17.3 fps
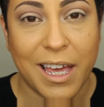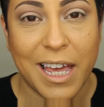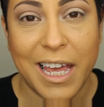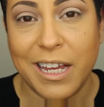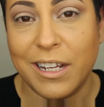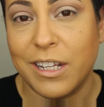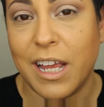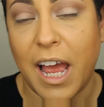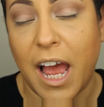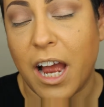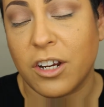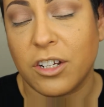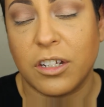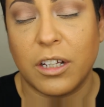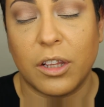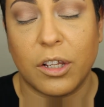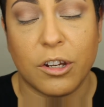It
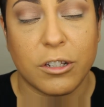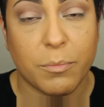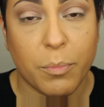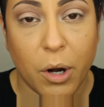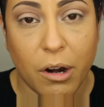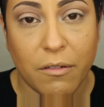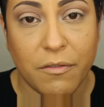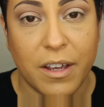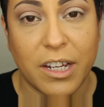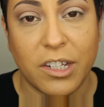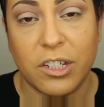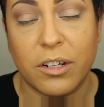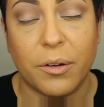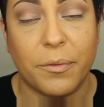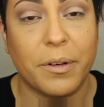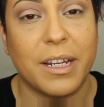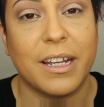actually looks perfect, you
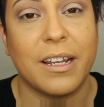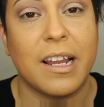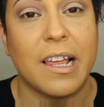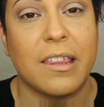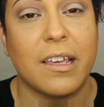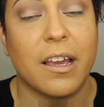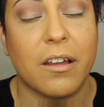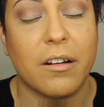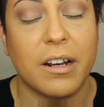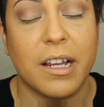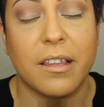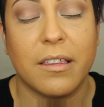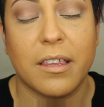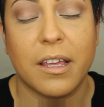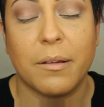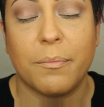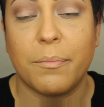don't need anything
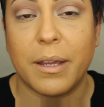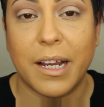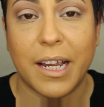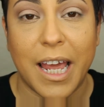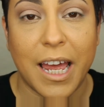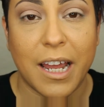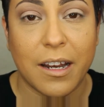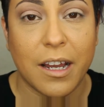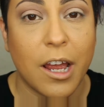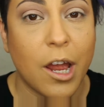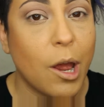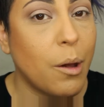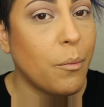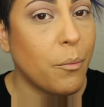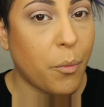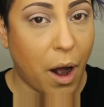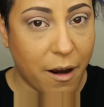underneath it, but again,
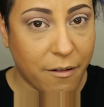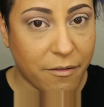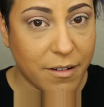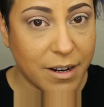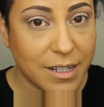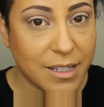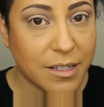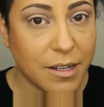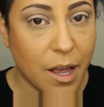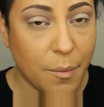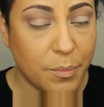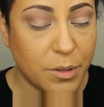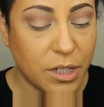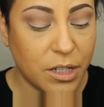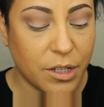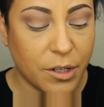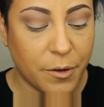preference up
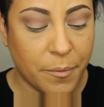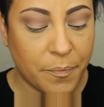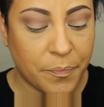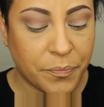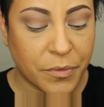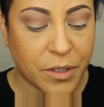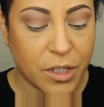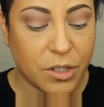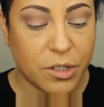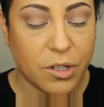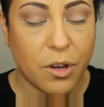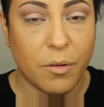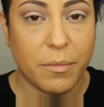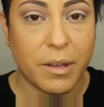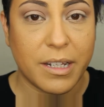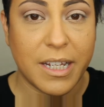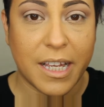to you. So
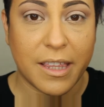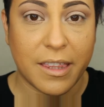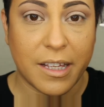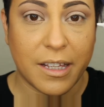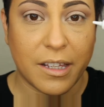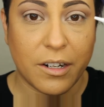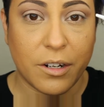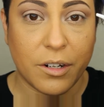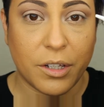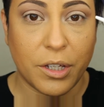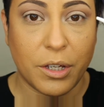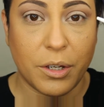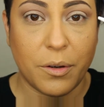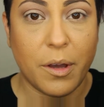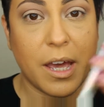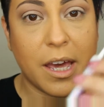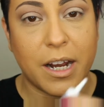I'm gonna take the glitter
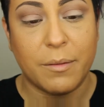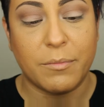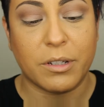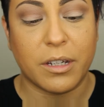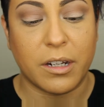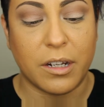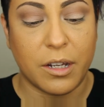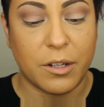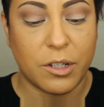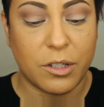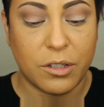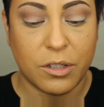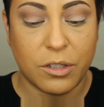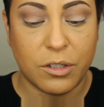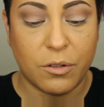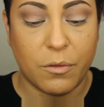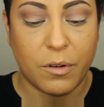glue and I'm just
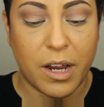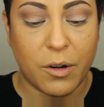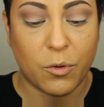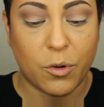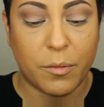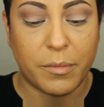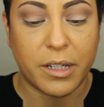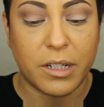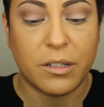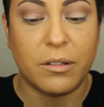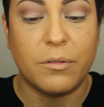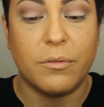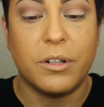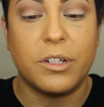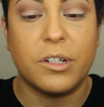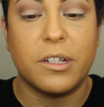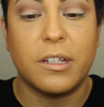gonna do what I normally do,
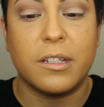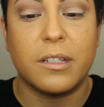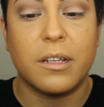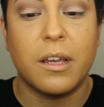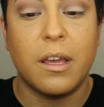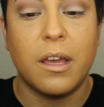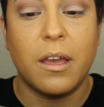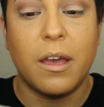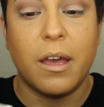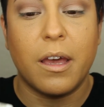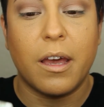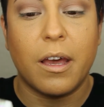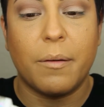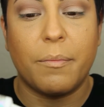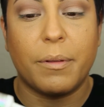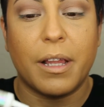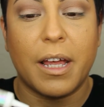which is
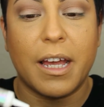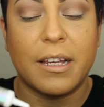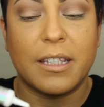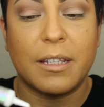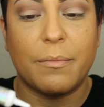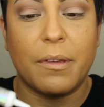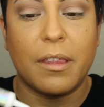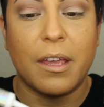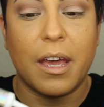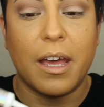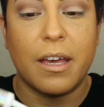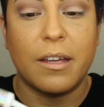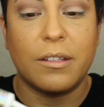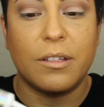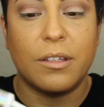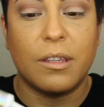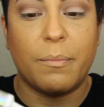apply some of
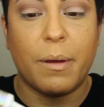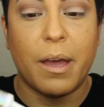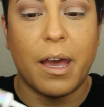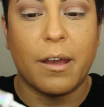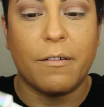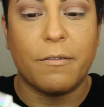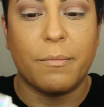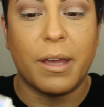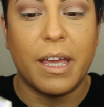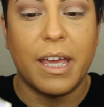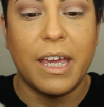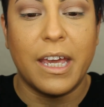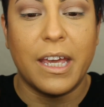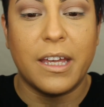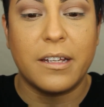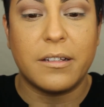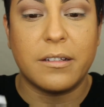that to the back of my
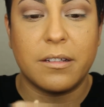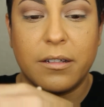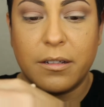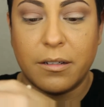hand.